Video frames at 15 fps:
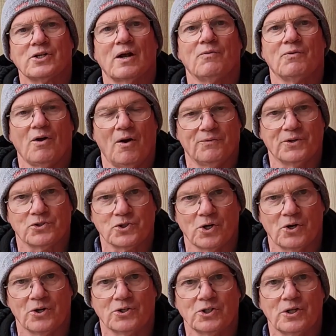had loved the
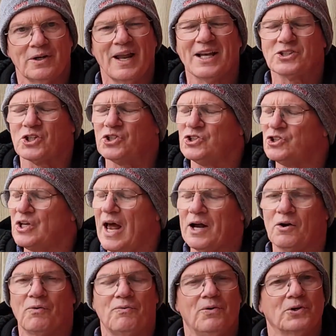church. That's a
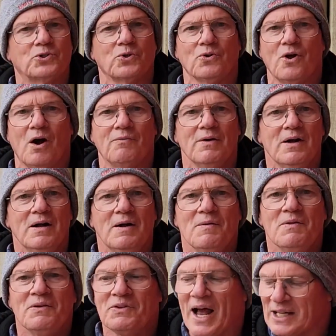sacrificial love.
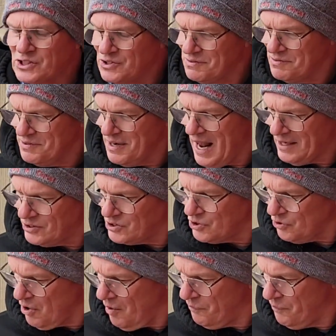That's not just a
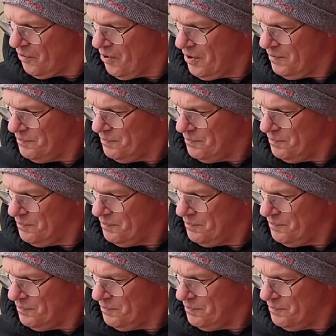love for